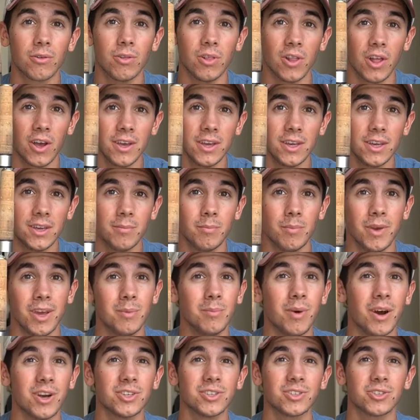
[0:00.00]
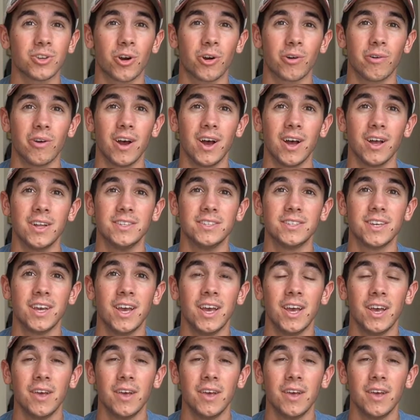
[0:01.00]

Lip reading: Lite made by Star Rods.